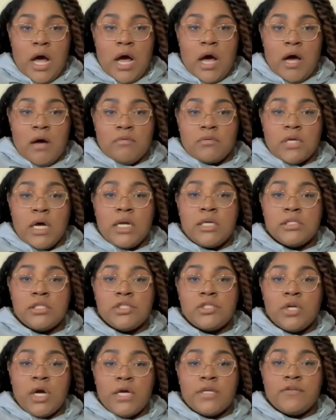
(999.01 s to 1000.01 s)
I was honestly
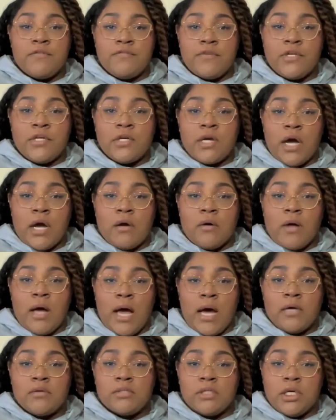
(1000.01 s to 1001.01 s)
trying to figure out
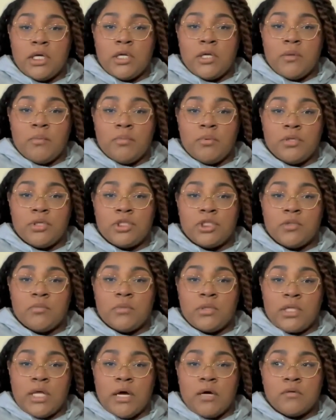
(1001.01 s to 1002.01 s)
how to get an abortion
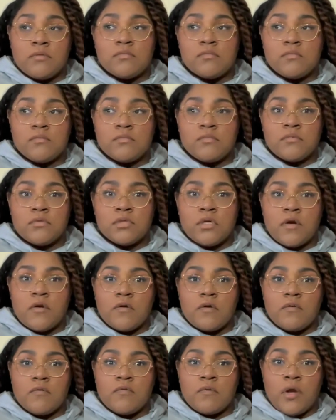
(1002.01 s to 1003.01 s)
without
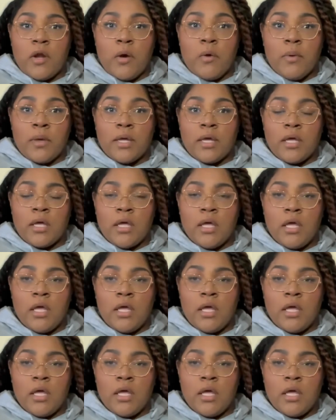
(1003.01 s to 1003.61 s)
her knowing.